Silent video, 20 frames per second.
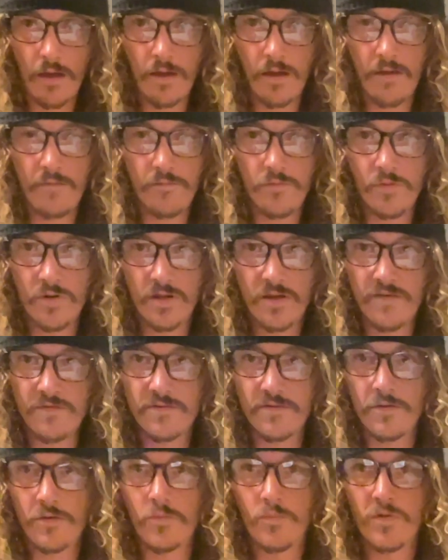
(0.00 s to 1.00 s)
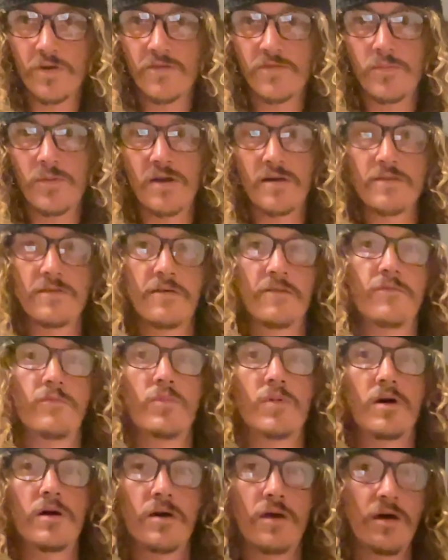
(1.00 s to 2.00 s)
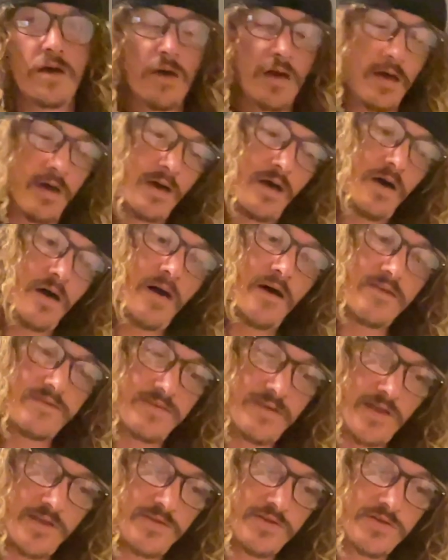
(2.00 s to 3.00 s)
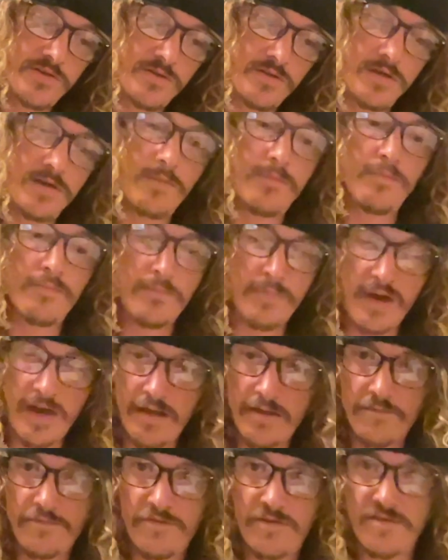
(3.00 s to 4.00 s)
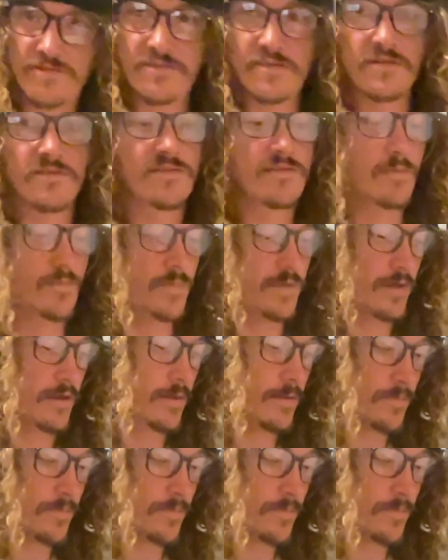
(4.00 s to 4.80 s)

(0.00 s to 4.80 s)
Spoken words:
Everyone has their own perspective, but essentially manifesting something.